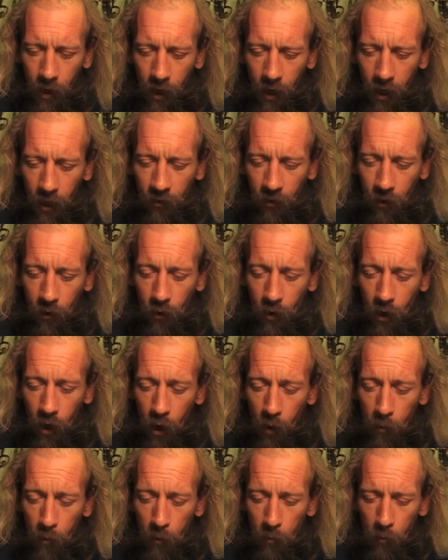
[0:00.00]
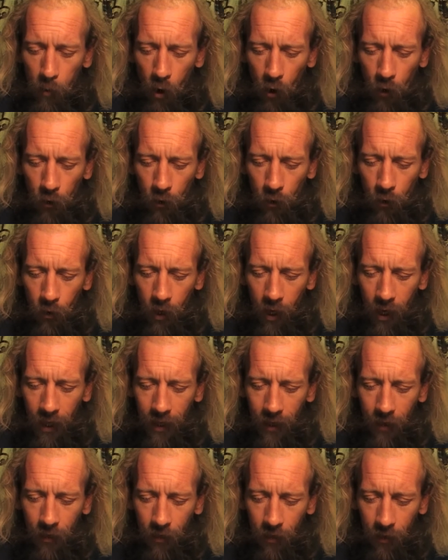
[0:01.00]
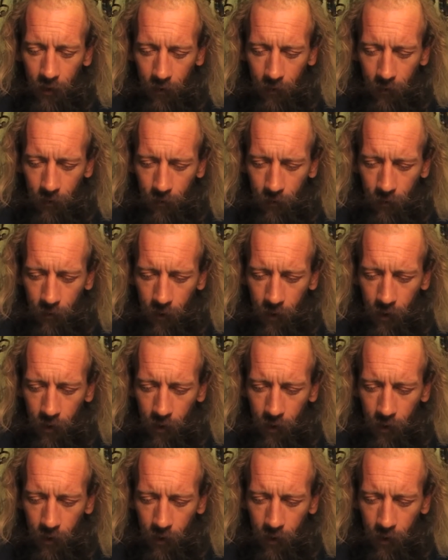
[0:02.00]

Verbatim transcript: I shall come upon you like a thief,